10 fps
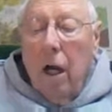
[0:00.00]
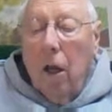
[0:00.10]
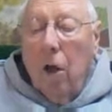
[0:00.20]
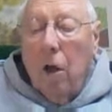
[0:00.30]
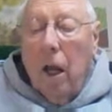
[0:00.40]

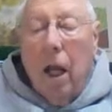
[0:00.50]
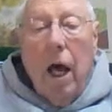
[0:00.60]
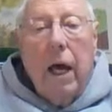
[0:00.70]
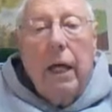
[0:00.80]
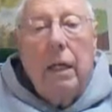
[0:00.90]
along a
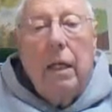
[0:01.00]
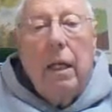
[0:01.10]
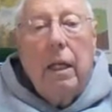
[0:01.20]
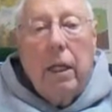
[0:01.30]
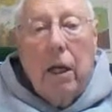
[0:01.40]
line
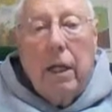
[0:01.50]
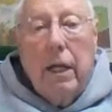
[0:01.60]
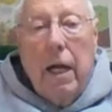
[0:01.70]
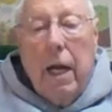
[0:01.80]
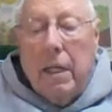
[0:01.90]
in the
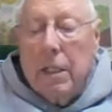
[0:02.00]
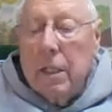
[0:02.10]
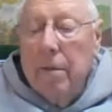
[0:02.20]
Ardennes.